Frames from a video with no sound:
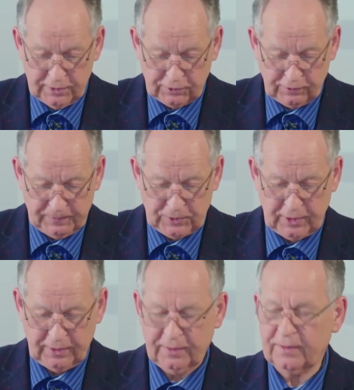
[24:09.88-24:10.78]

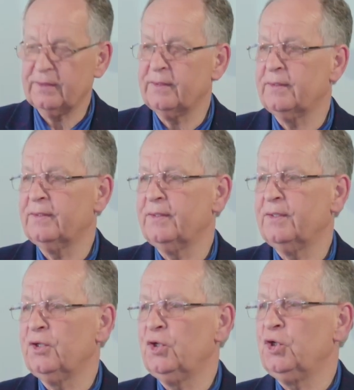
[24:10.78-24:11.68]
description,
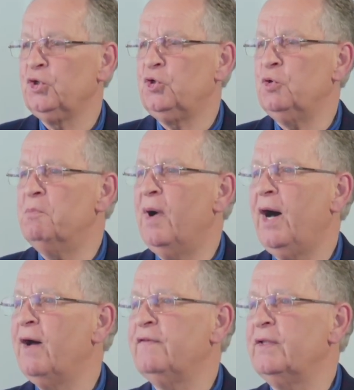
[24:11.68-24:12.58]
too
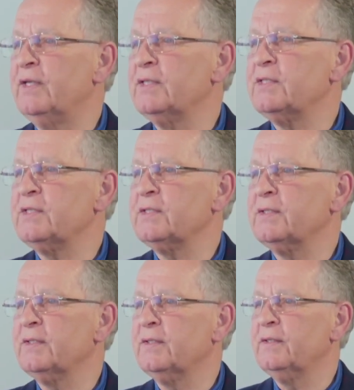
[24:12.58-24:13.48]
marvelous
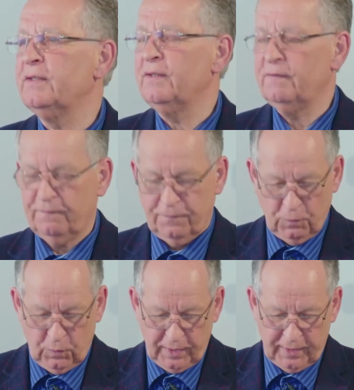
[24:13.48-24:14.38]

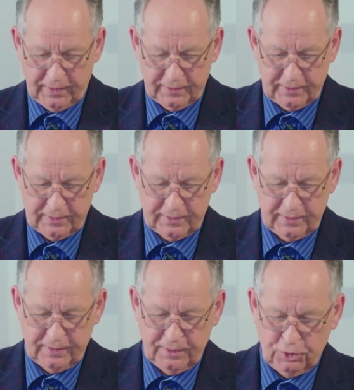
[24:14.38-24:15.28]
for words,
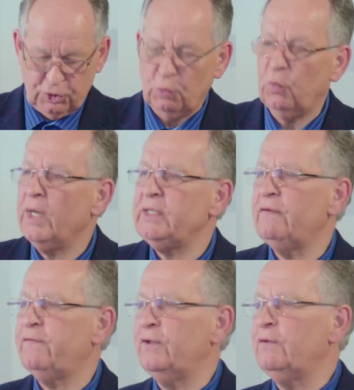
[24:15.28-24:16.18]
too
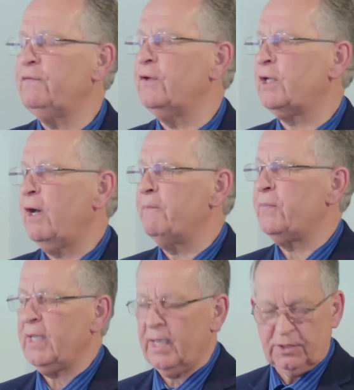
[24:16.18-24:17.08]
wonderful for
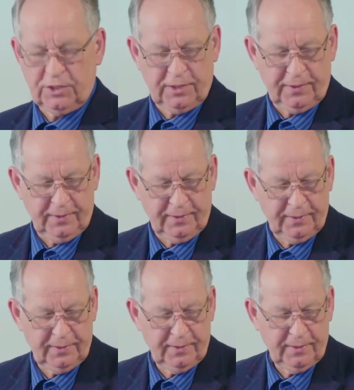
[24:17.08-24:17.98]
comprehension
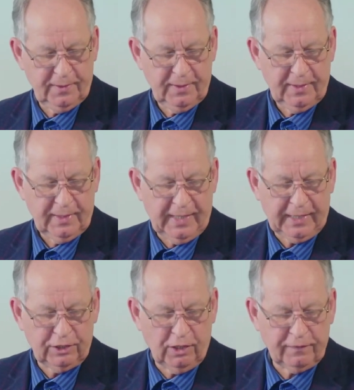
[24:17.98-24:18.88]

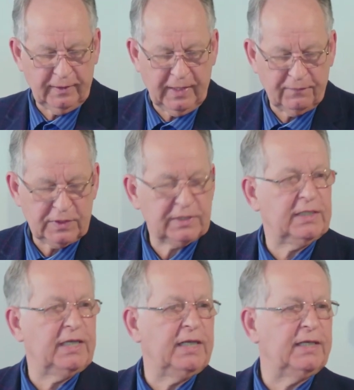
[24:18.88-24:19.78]
like nothing ever
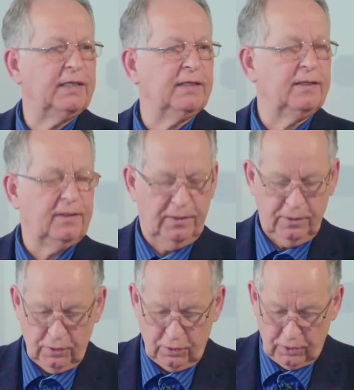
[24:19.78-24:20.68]
seen
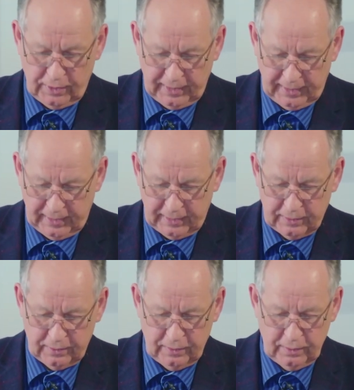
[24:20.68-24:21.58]
or
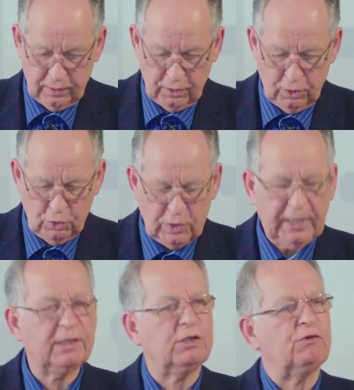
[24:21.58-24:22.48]
heard. Who
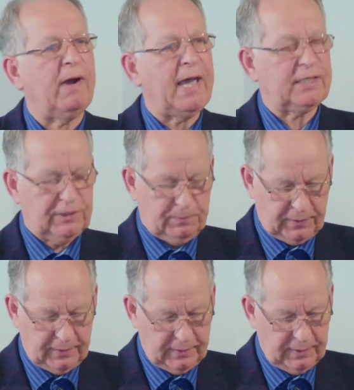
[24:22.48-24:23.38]
can grasp
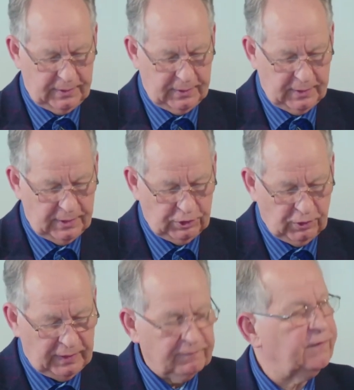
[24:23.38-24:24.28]

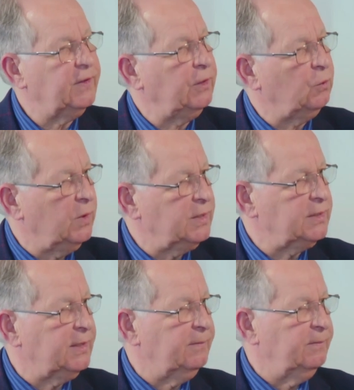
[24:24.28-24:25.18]
your infinite
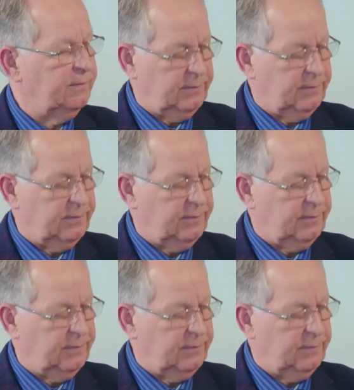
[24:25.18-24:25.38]
wisdom?